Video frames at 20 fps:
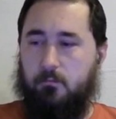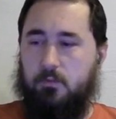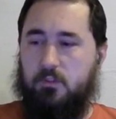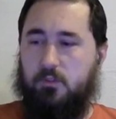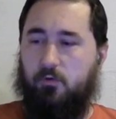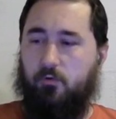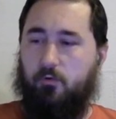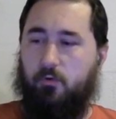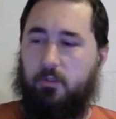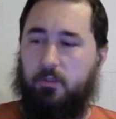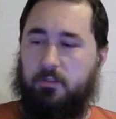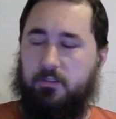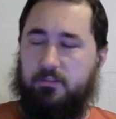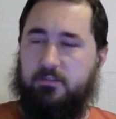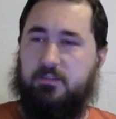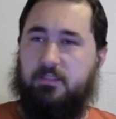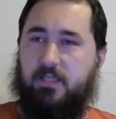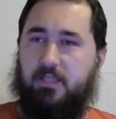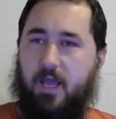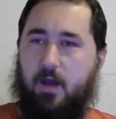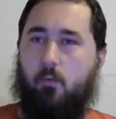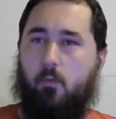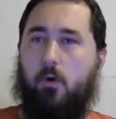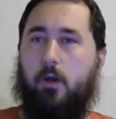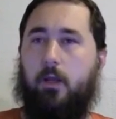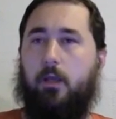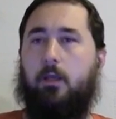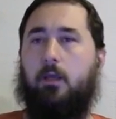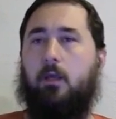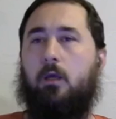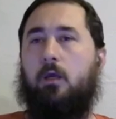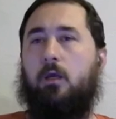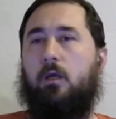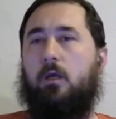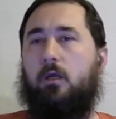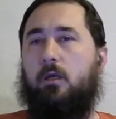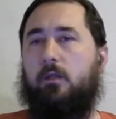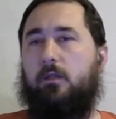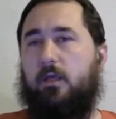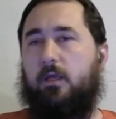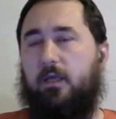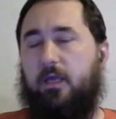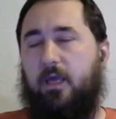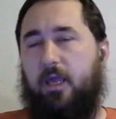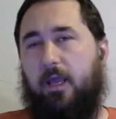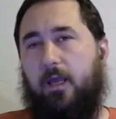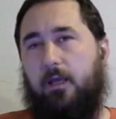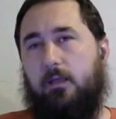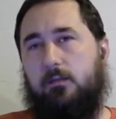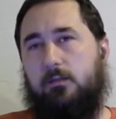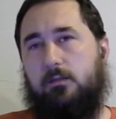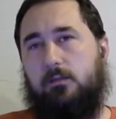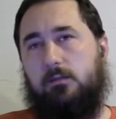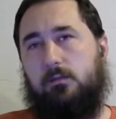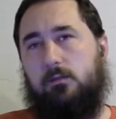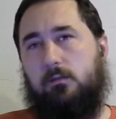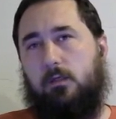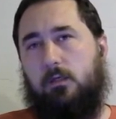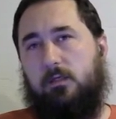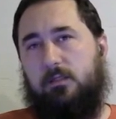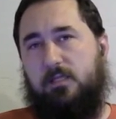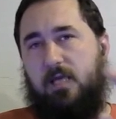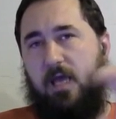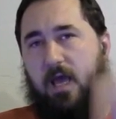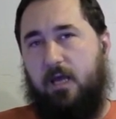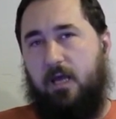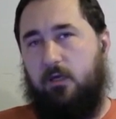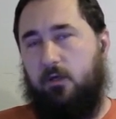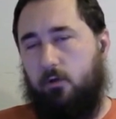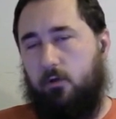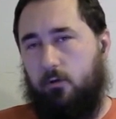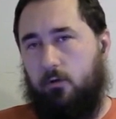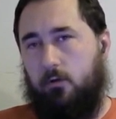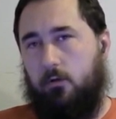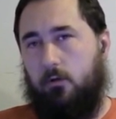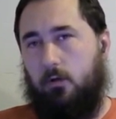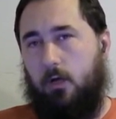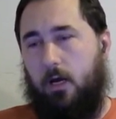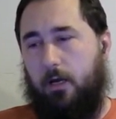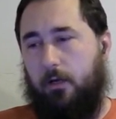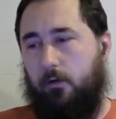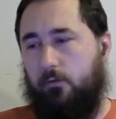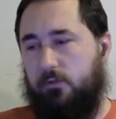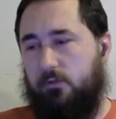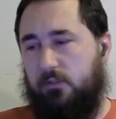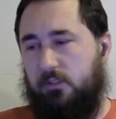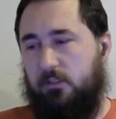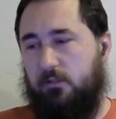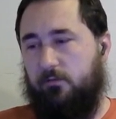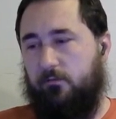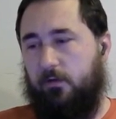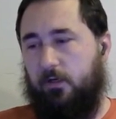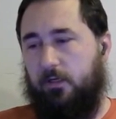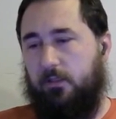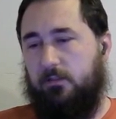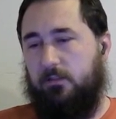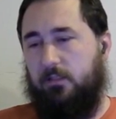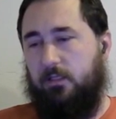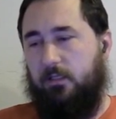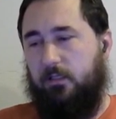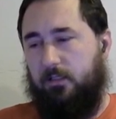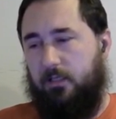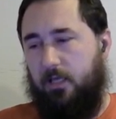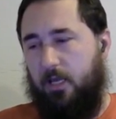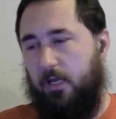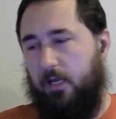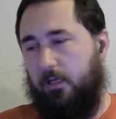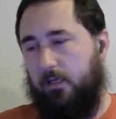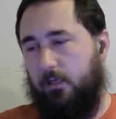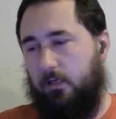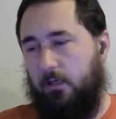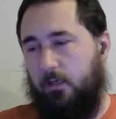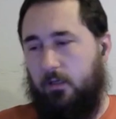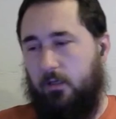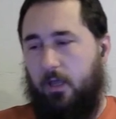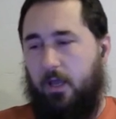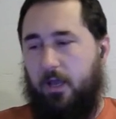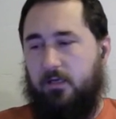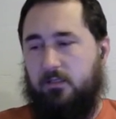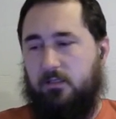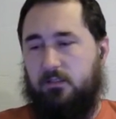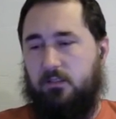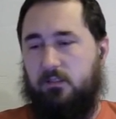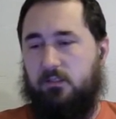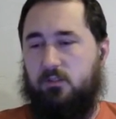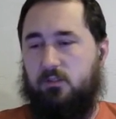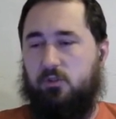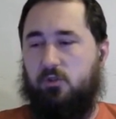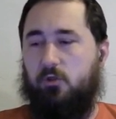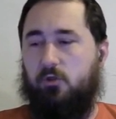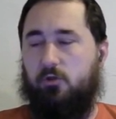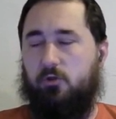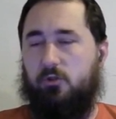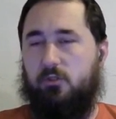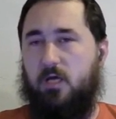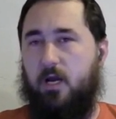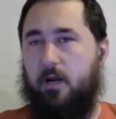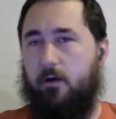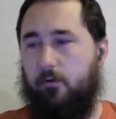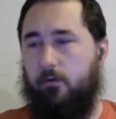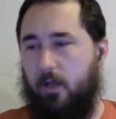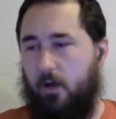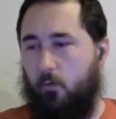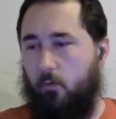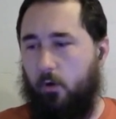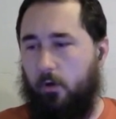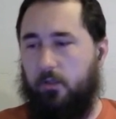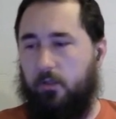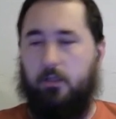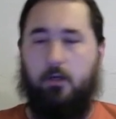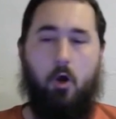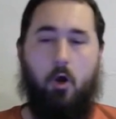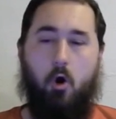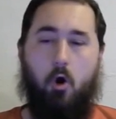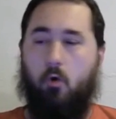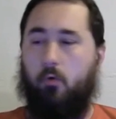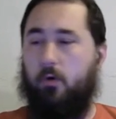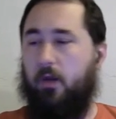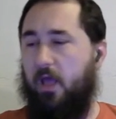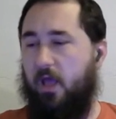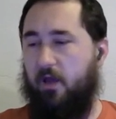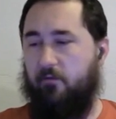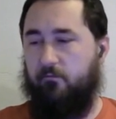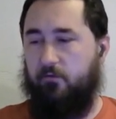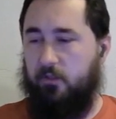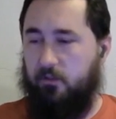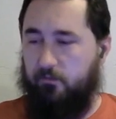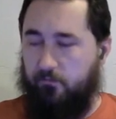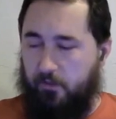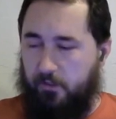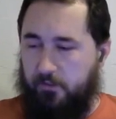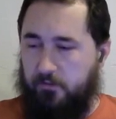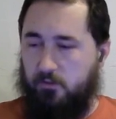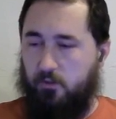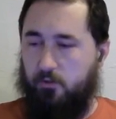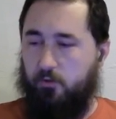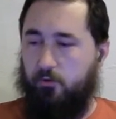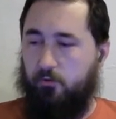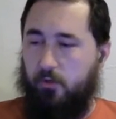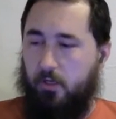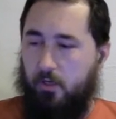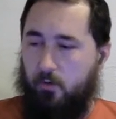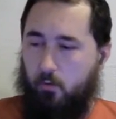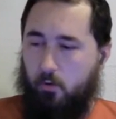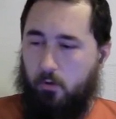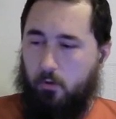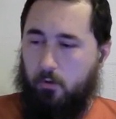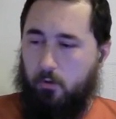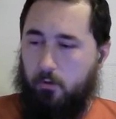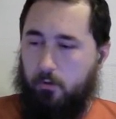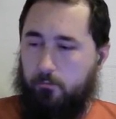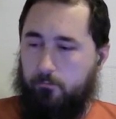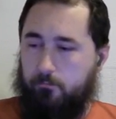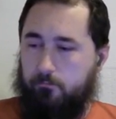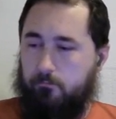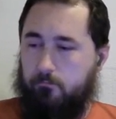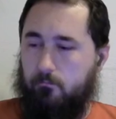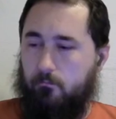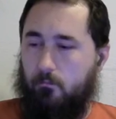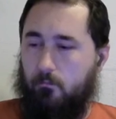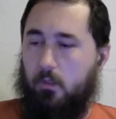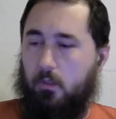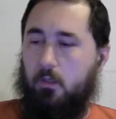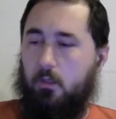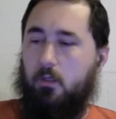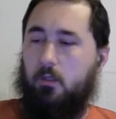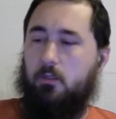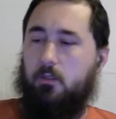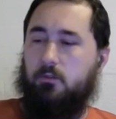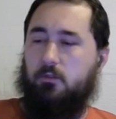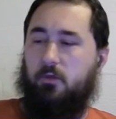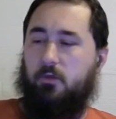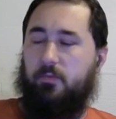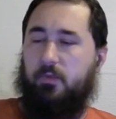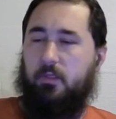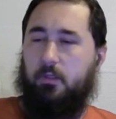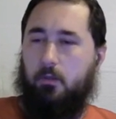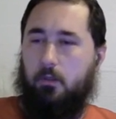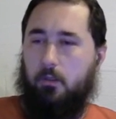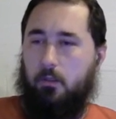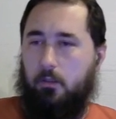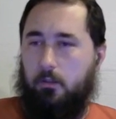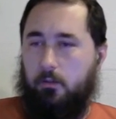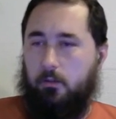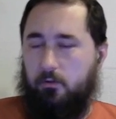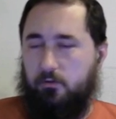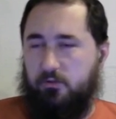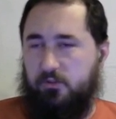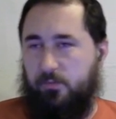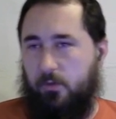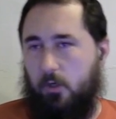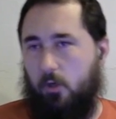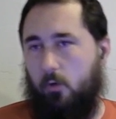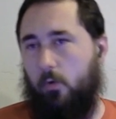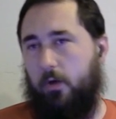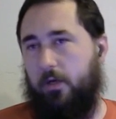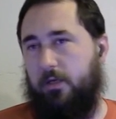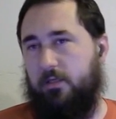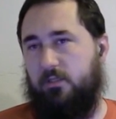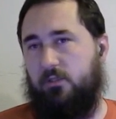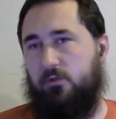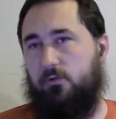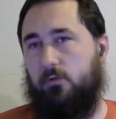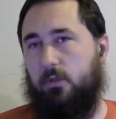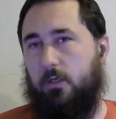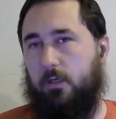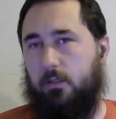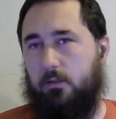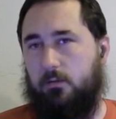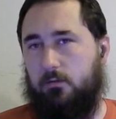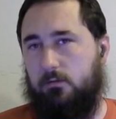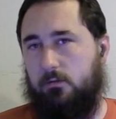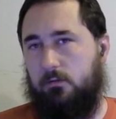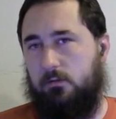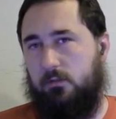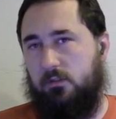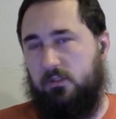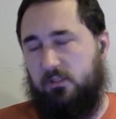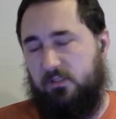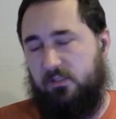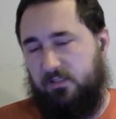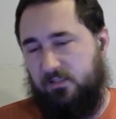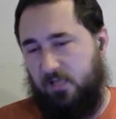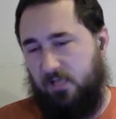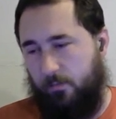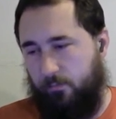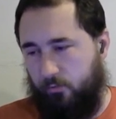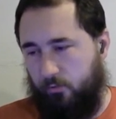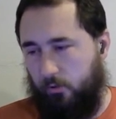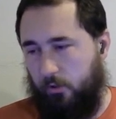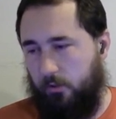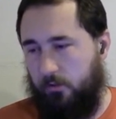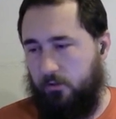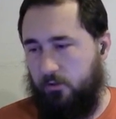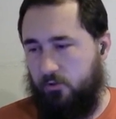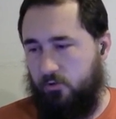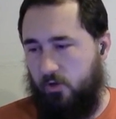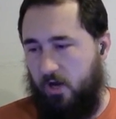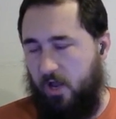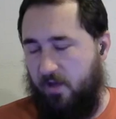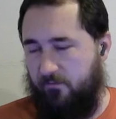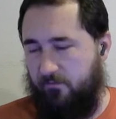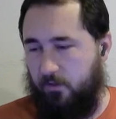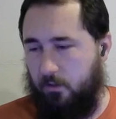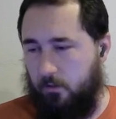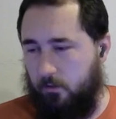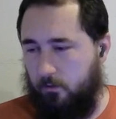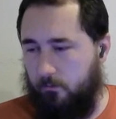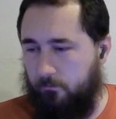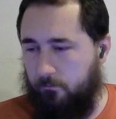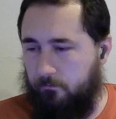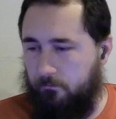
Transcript: So at least that way, they can't attack your IoT device and then gain access to your entire network and then own every device on your network. So it'd be a little small way to like just separate the traffic.